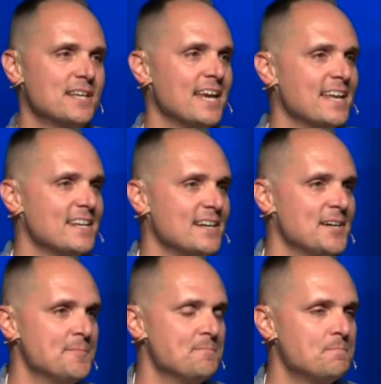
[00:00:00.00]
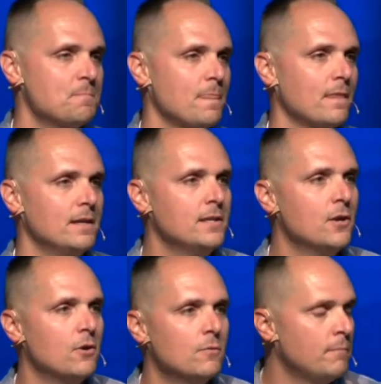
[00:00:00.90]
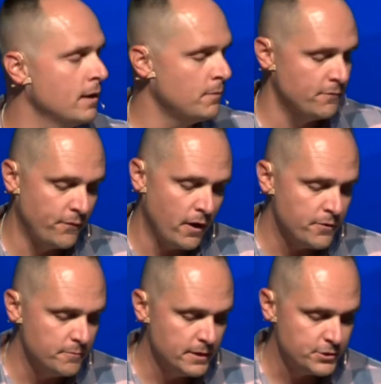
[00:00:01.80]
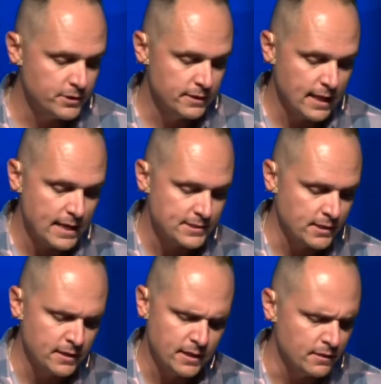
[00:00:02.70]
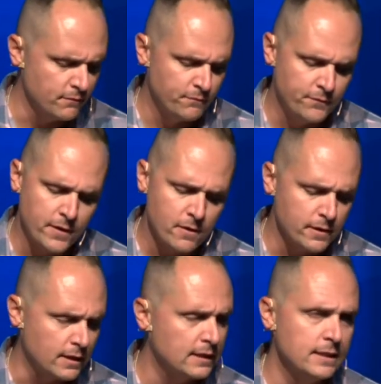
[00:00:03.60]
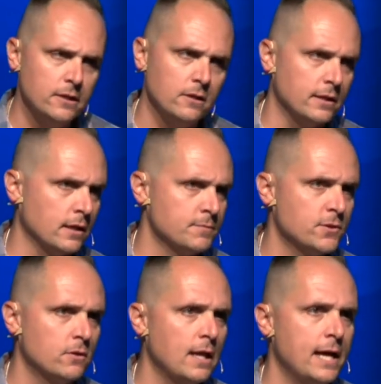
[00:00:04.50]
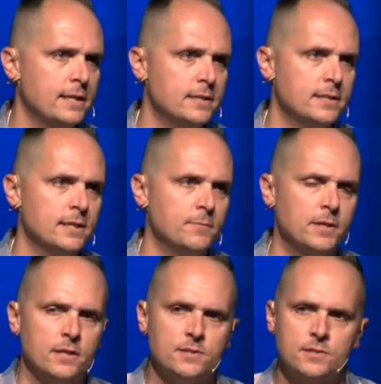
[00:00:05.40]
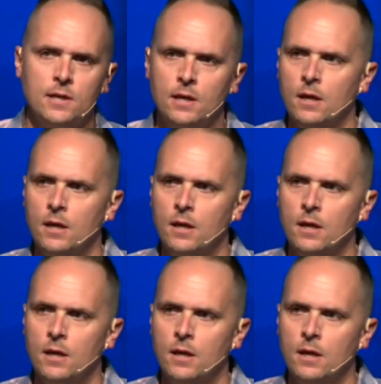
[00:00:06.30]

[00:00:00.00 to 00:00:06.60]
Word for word: And, um, you know, my, my father mentioned last Sunday very clearly, and I'm so glad he did because